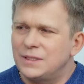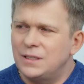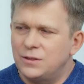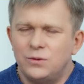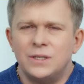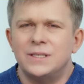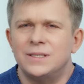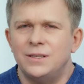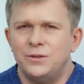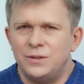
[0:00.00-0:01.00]
Someone
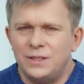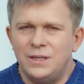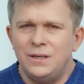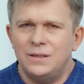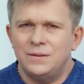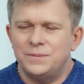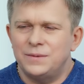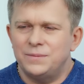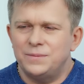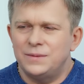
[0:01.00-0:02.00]
generates ideas,
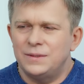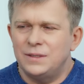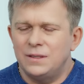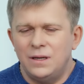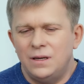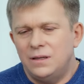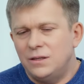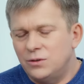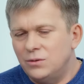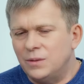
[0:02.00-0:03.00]

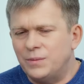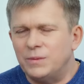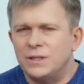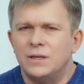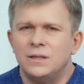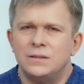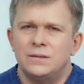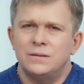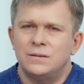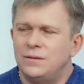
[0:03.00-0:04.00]
someone
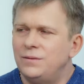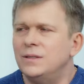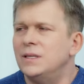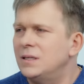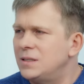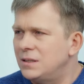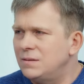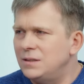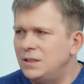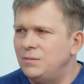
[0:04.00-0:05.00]
helps financially
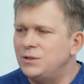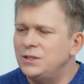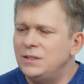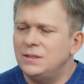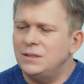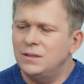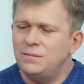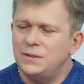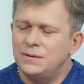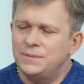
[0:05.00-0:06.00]
with that very money,
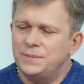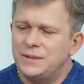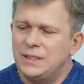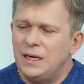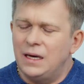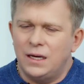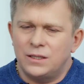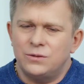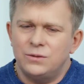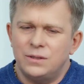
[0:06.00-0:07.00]
while
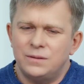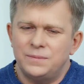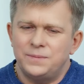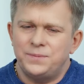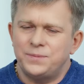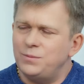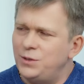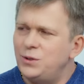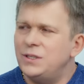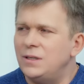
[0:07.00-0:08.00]
someone goes ahead
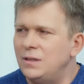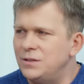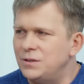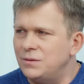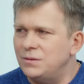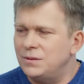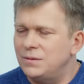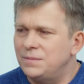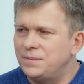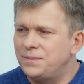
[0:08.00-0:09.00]
and implements.
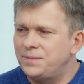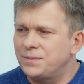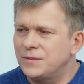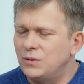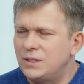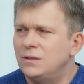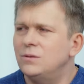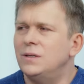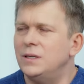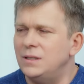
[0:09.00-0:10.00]
That's where the
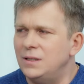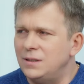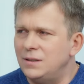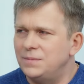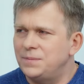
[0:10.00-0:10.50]
money is from.